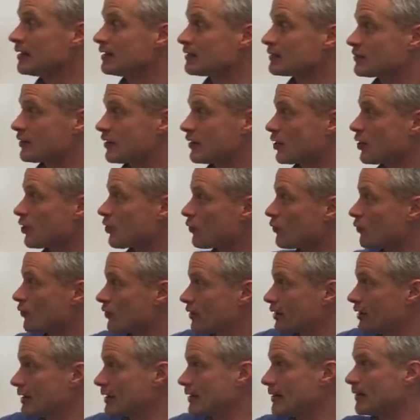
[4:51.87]
So you got all
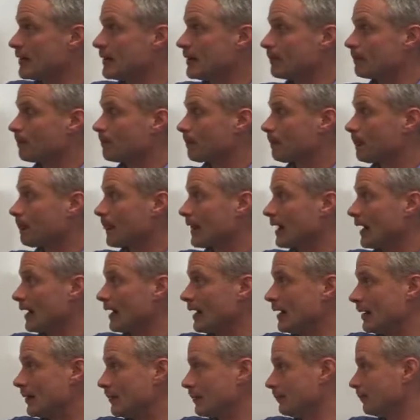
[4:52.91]
the
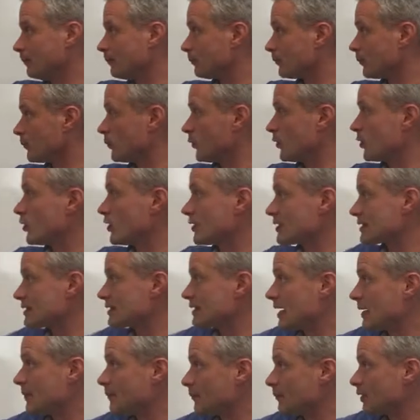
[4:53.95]
you got
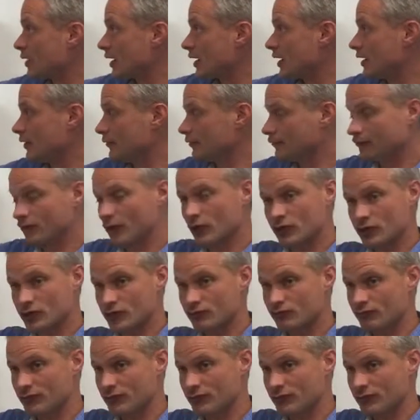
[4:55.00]
some kind of forest